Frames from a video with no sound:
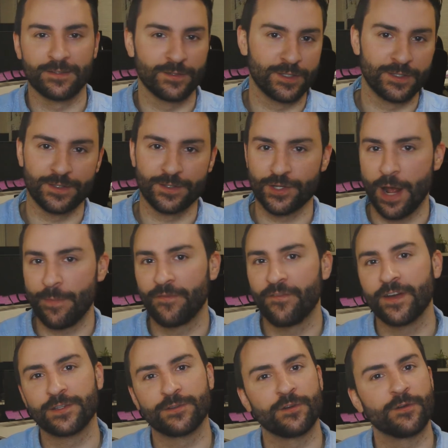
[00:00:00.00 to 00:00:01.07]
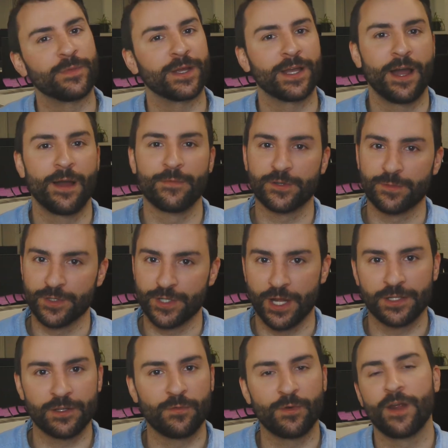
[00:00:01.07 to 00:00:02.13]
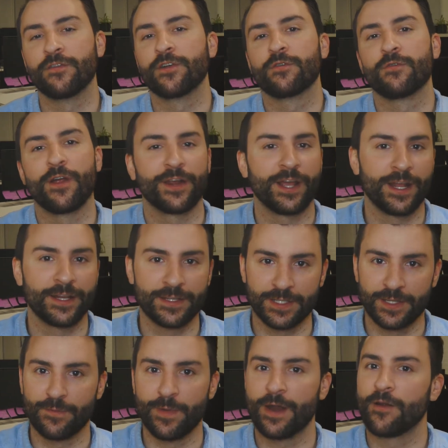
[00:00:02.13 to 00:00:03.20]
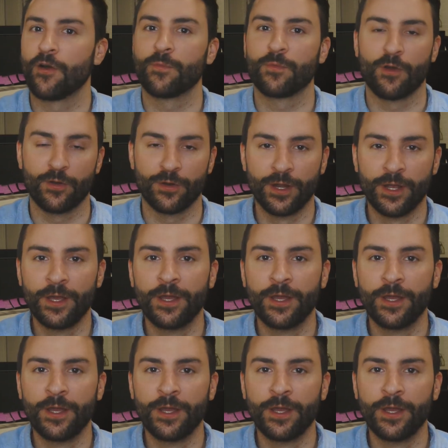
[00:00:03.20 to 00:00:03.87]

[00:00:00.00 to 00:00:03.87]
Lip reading: So this is a Shopify store, BigCommerce, Magento, whatever you're running on. Doesn't even matter, homegrown.